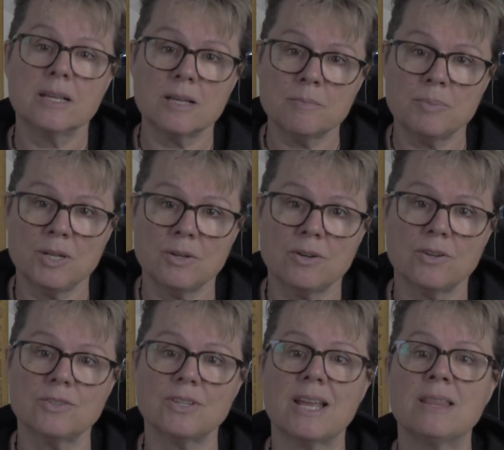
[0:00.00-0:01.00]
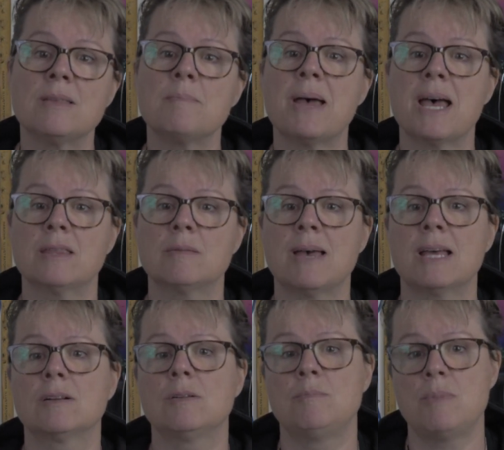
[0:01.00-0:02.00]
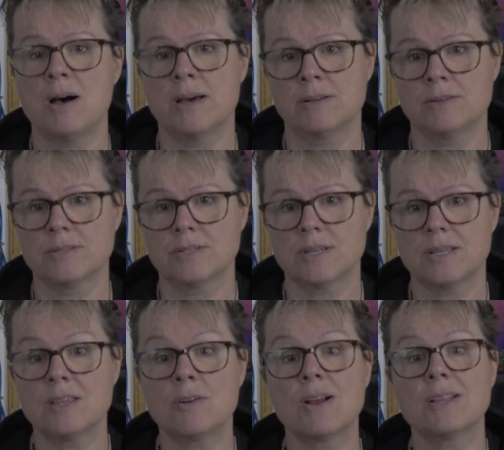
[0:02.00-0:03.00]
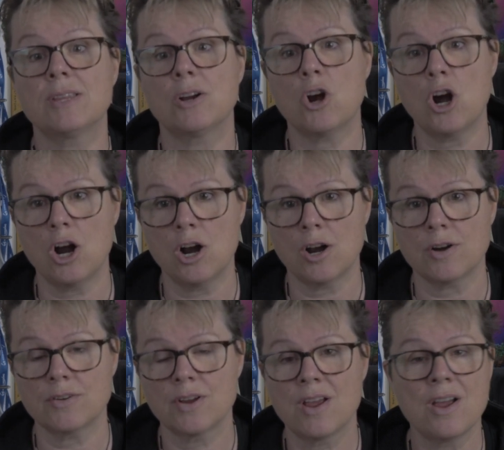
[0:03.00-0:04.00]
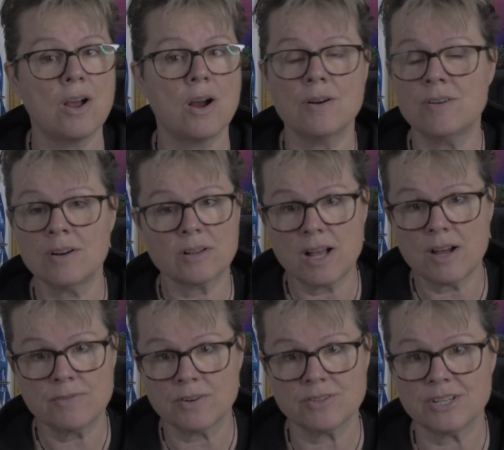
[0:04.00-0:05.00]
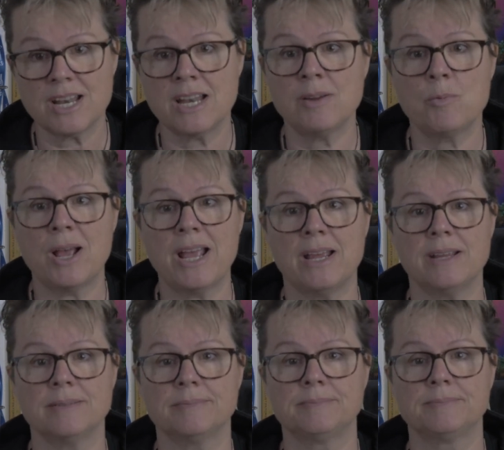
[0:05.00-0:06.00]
computers and the mathematical models that are at their heart are not governed in any way.